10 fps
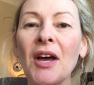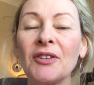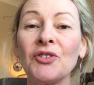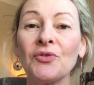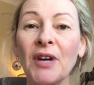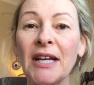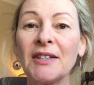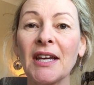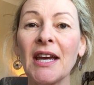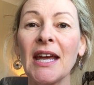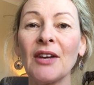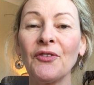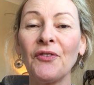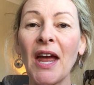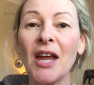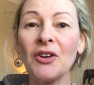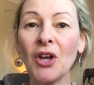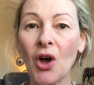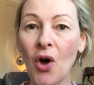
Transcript: a director and founder